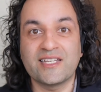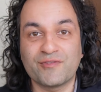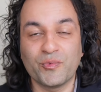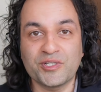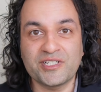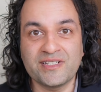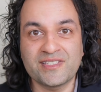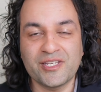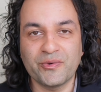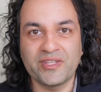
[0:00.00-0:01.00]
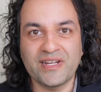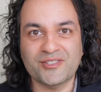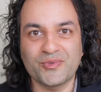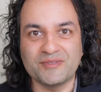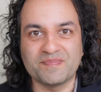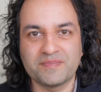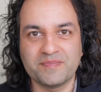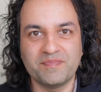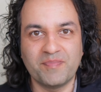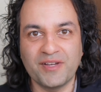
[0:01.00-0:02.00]
Thanks for watching, see you on the next one.
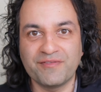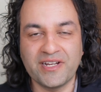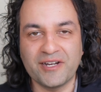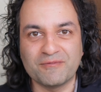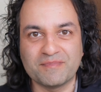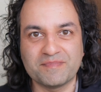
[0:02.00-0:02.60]
Bye for now.